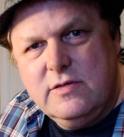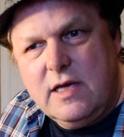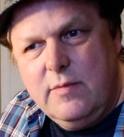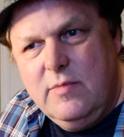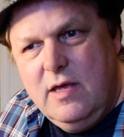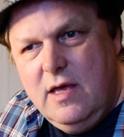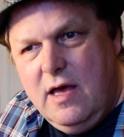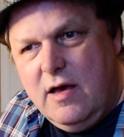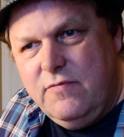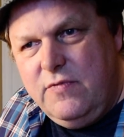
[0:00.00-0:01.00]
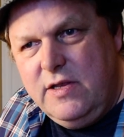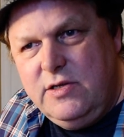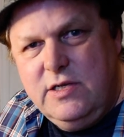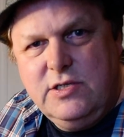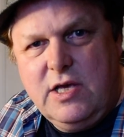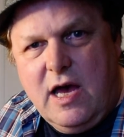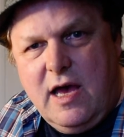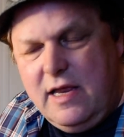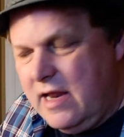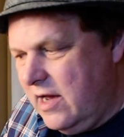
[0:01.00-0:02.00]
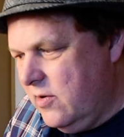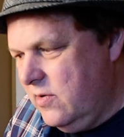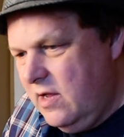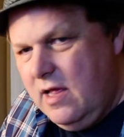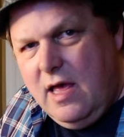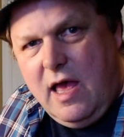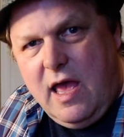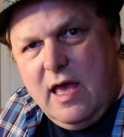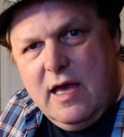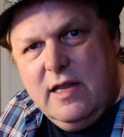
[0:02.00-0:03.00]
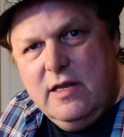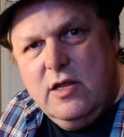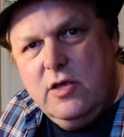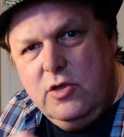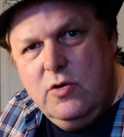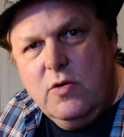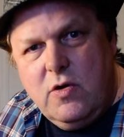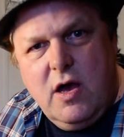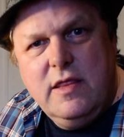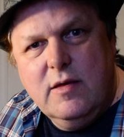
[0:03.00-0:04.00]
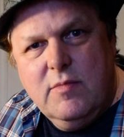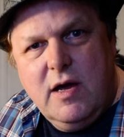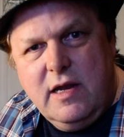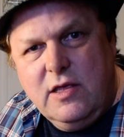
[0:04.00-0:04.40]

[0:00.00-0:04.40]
I'm a vintage guy now, and you are on the money.